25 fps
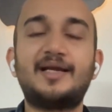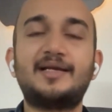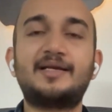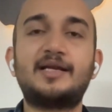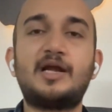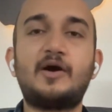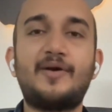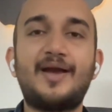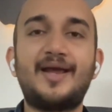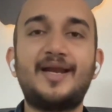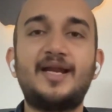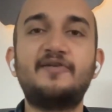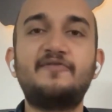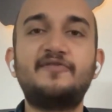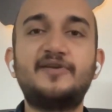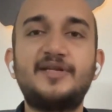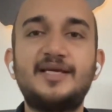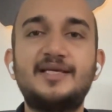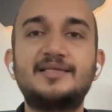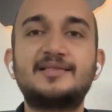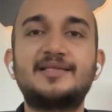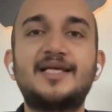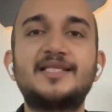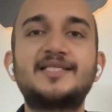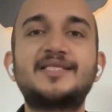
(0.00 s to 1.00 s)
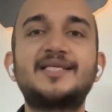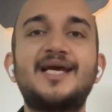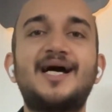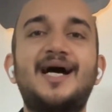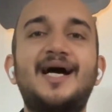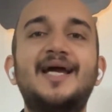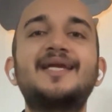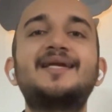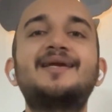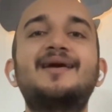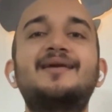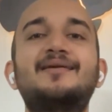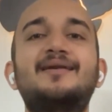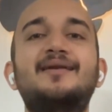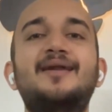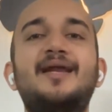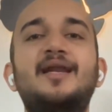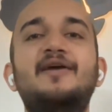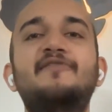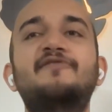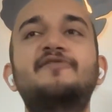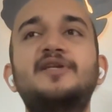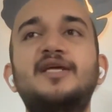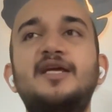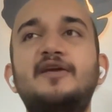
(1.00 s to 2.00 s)
Like now NFTs, let's say I get an
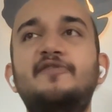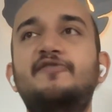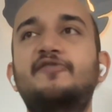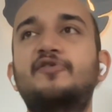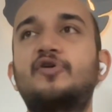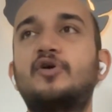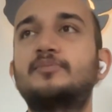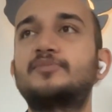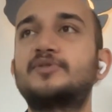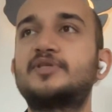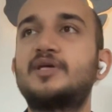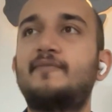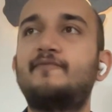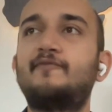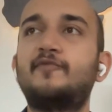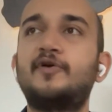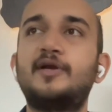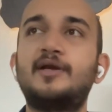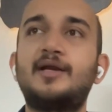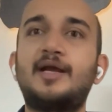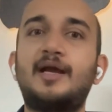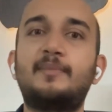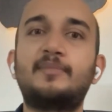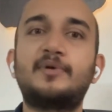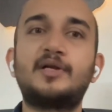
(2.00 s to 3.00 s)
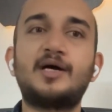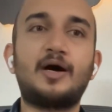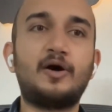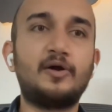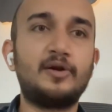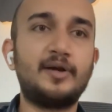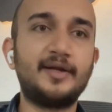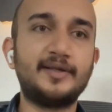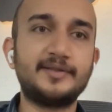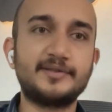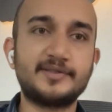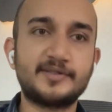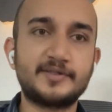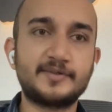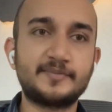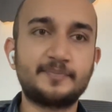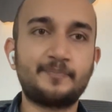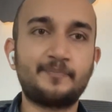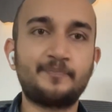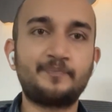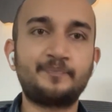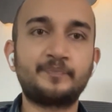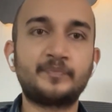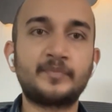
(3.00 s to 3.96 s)
NFT from someone named Dowlands,